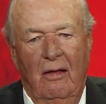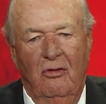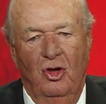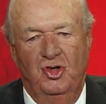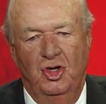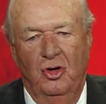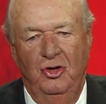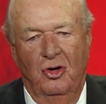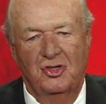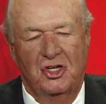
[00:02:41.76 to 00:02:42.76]
the
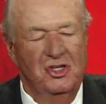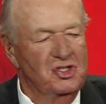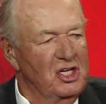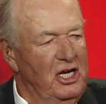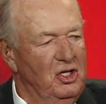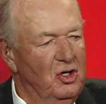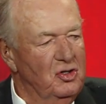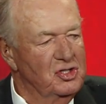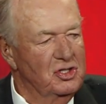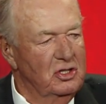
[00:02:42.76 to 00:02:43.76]
juniors and
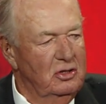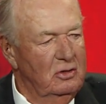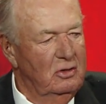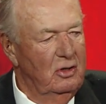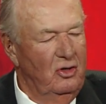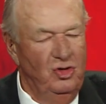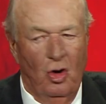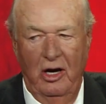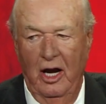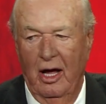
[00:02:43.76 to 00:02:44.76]
seniors
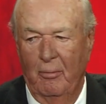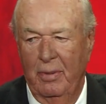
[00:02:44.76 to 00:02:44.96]
joined up.